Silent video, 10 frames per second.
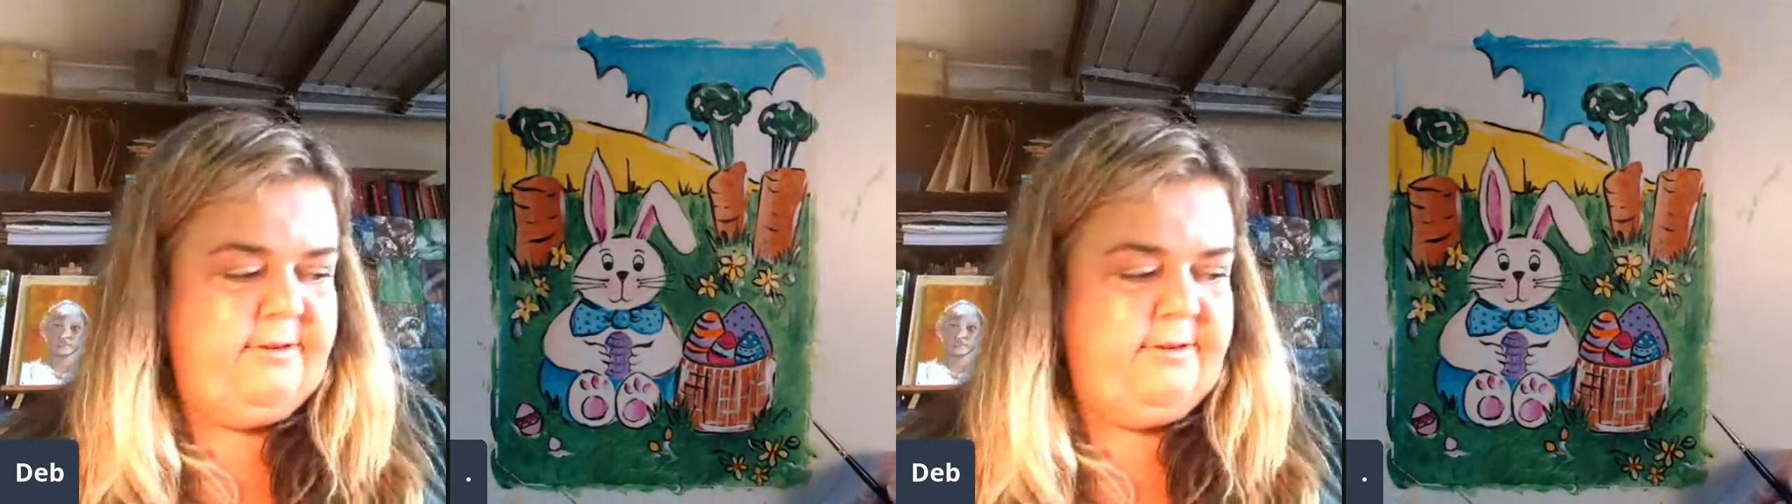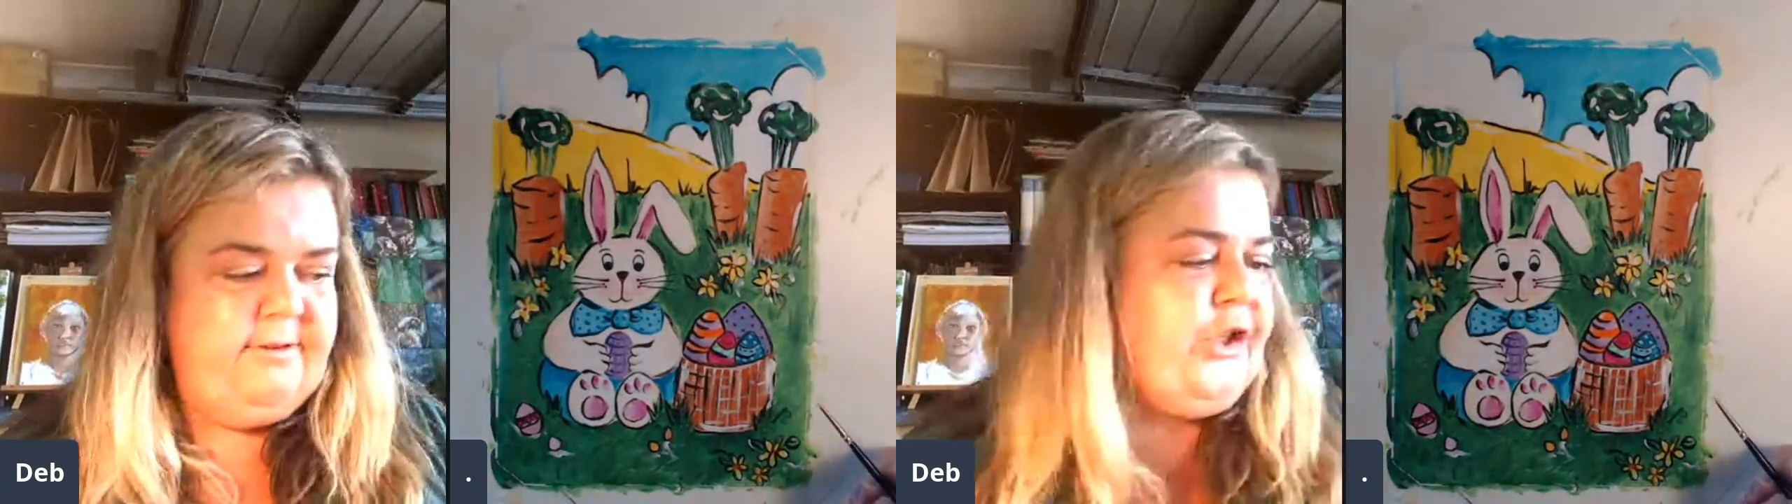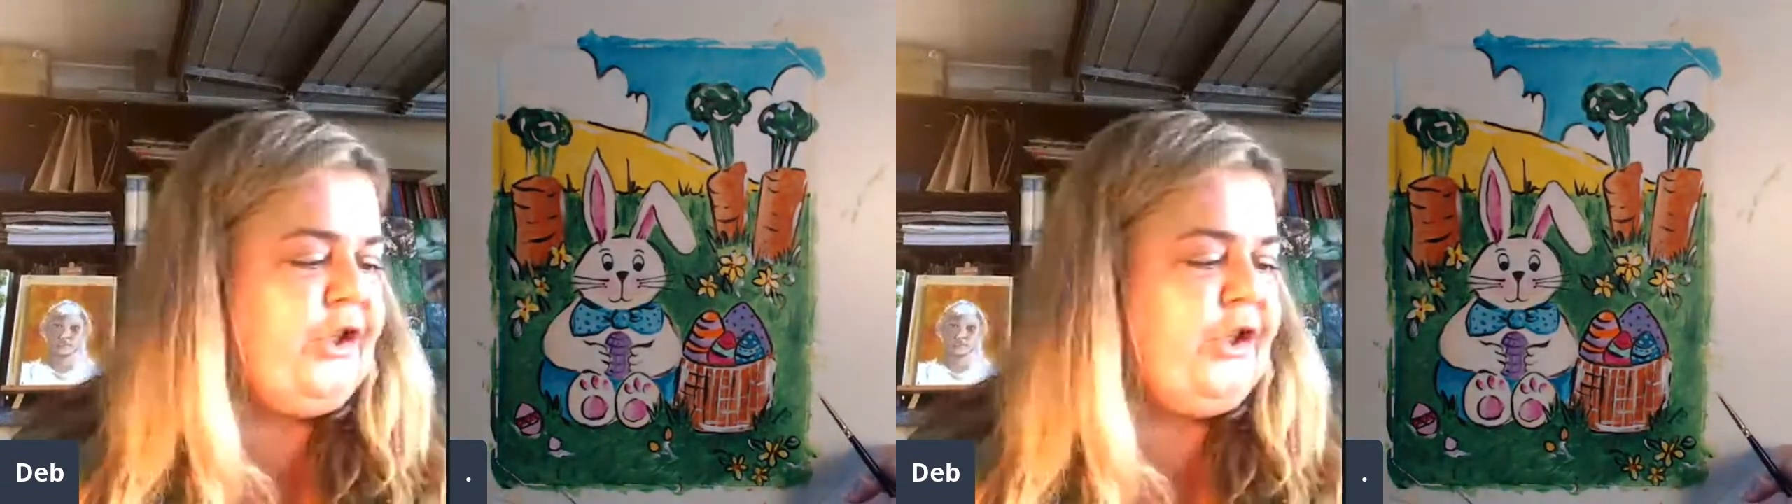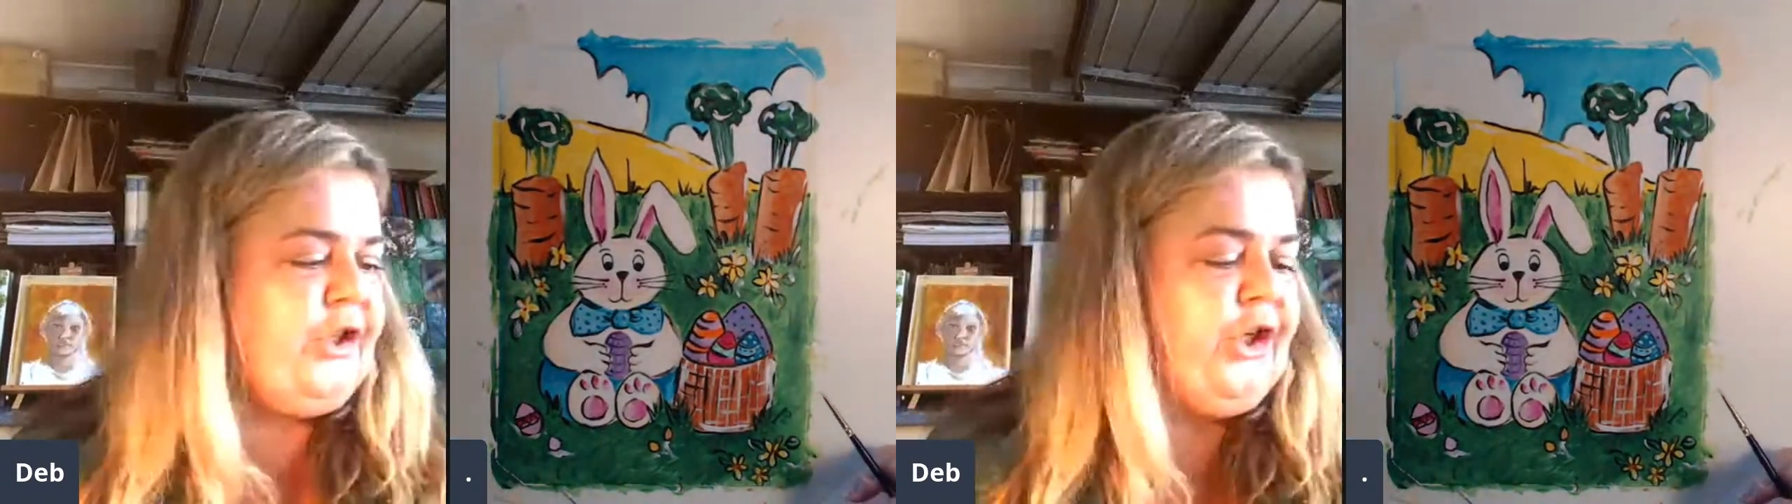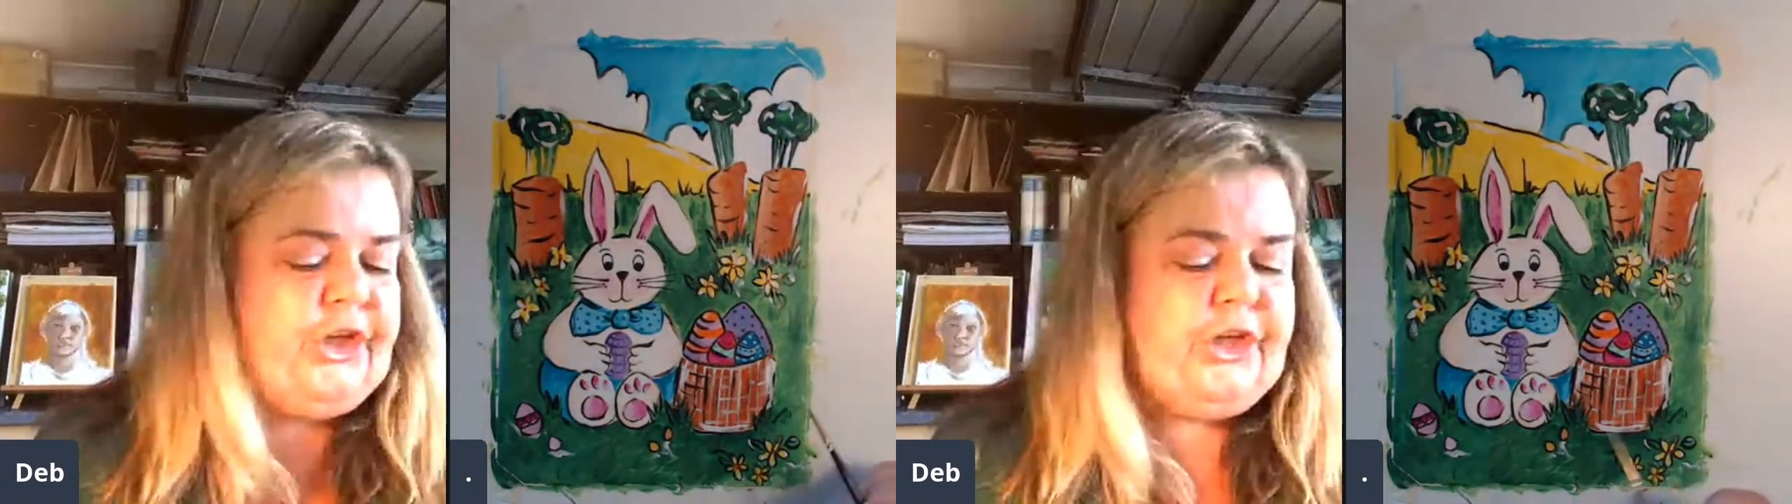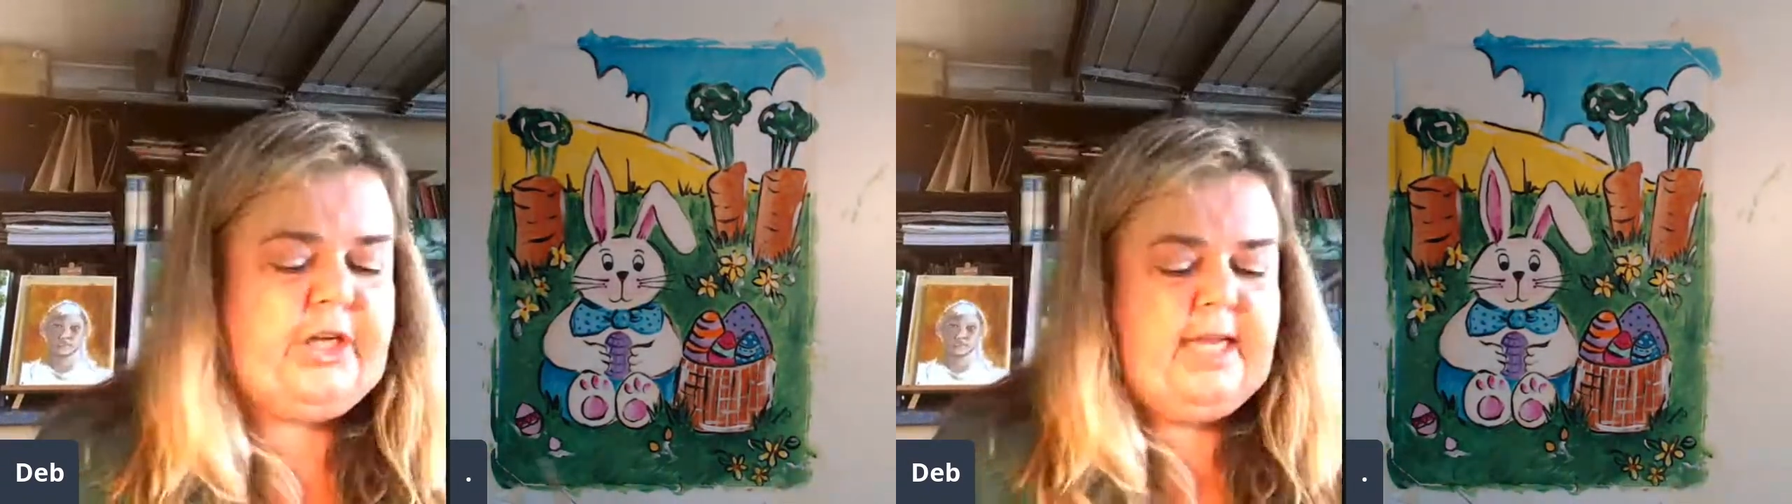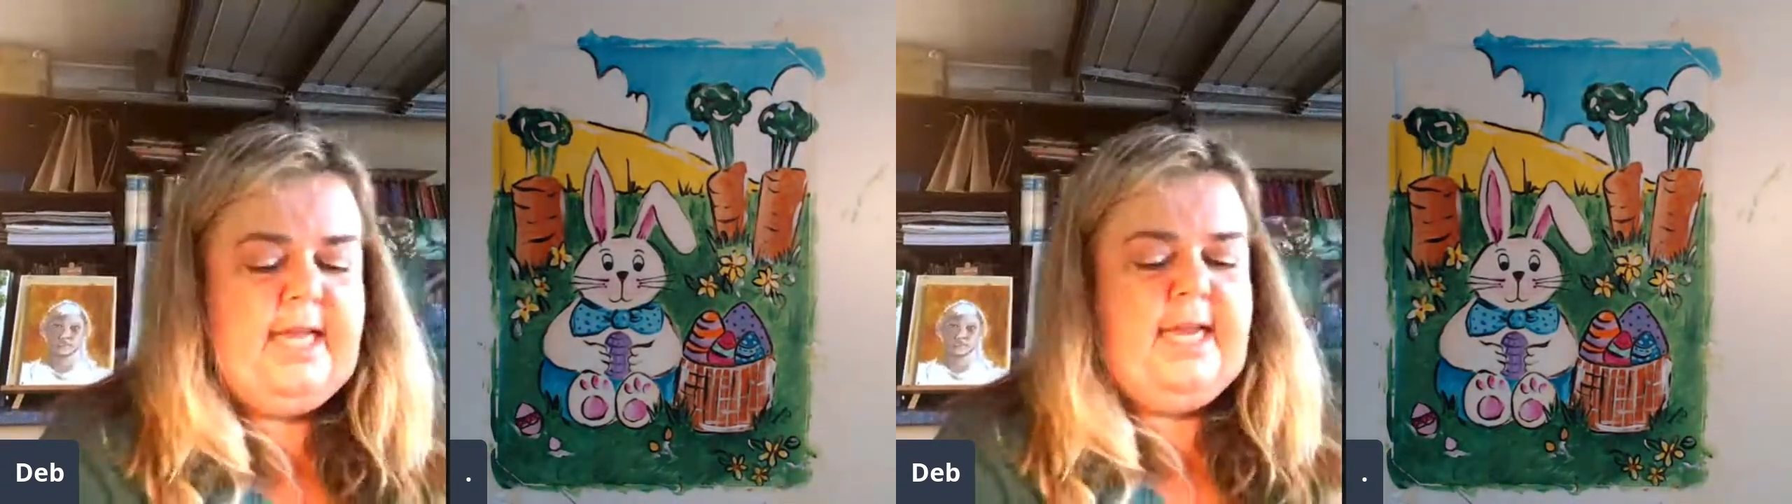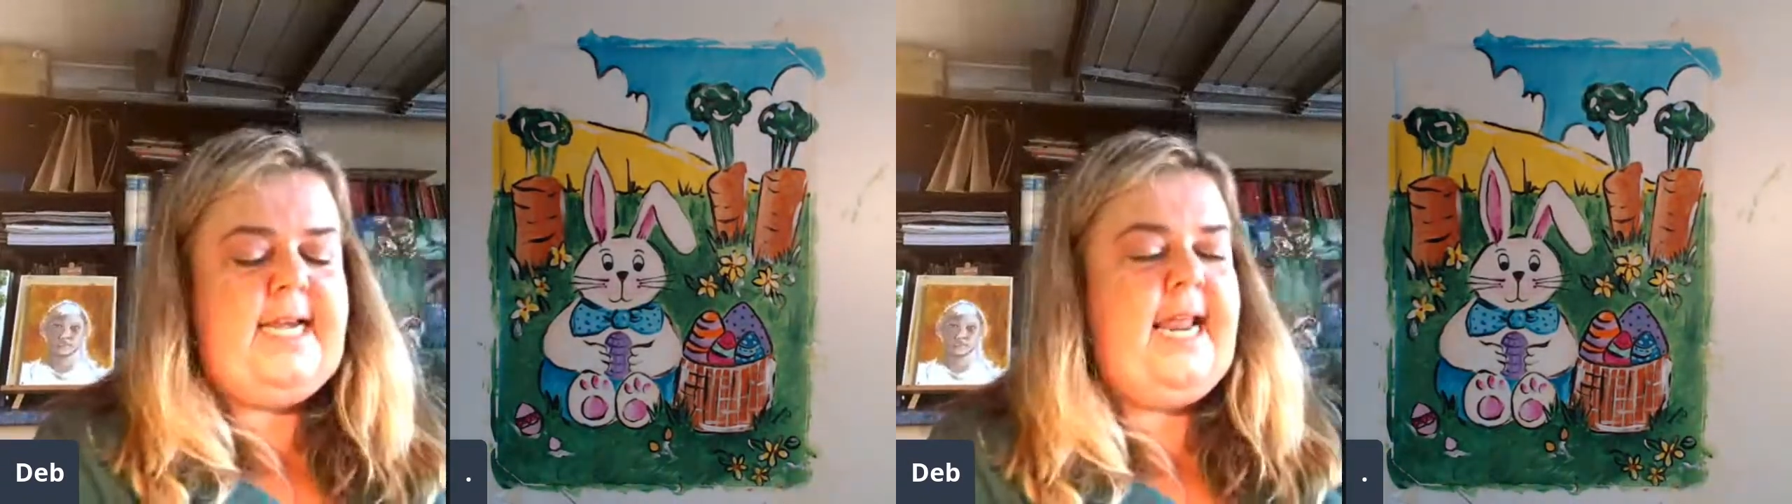to you
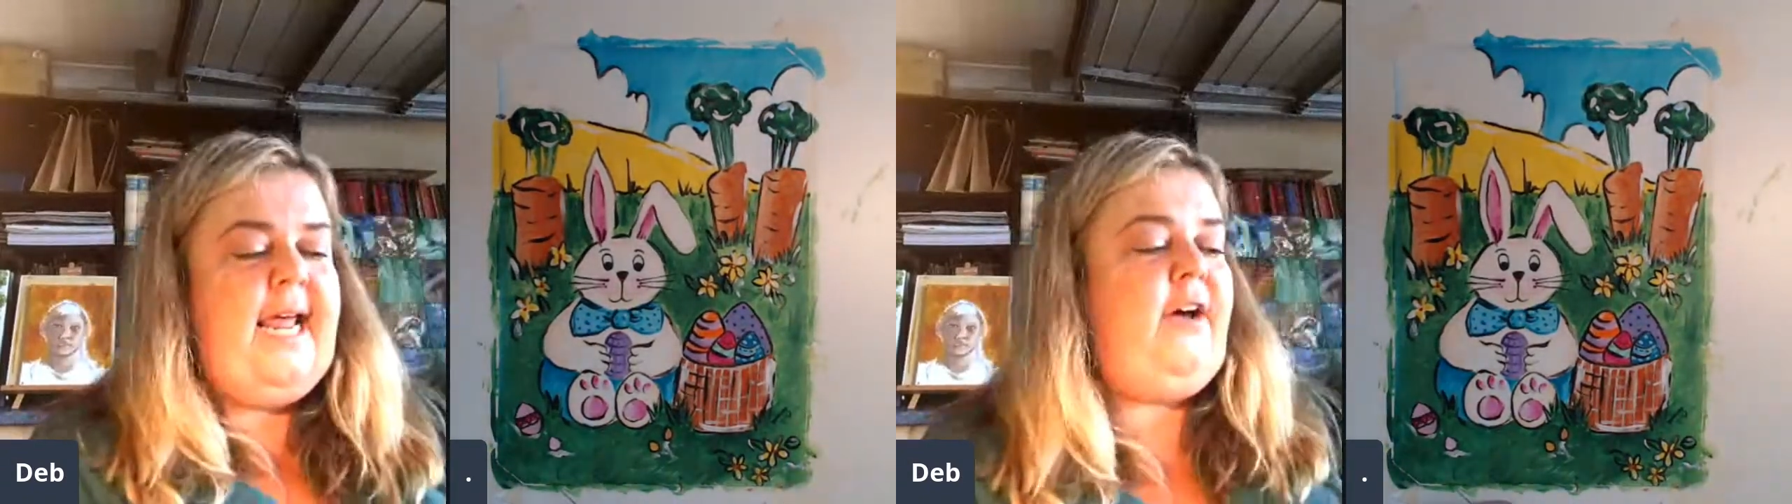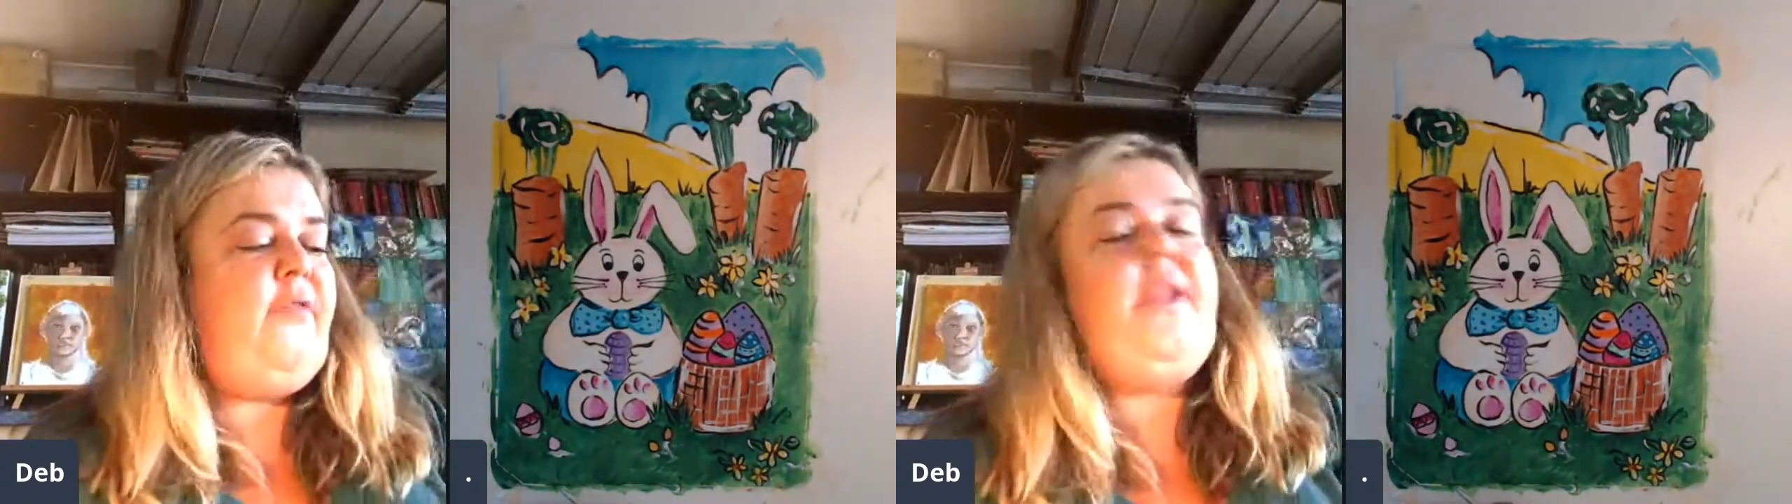now.